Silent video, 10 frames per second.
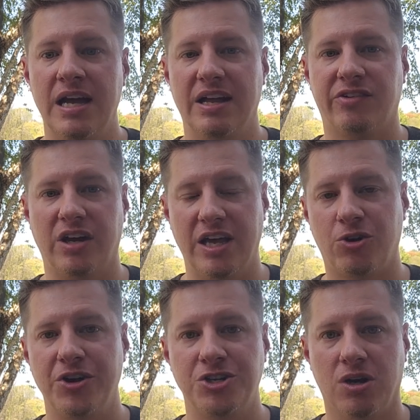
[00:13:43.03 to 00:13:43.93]
It's going to
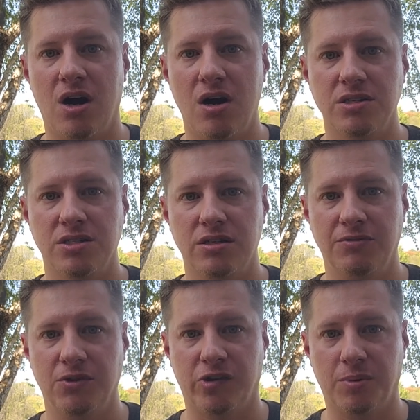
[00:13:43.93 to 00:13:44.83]
increase your cost
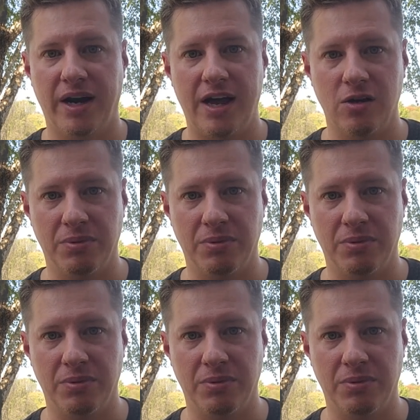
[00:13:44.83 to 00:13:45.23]
if you spread out your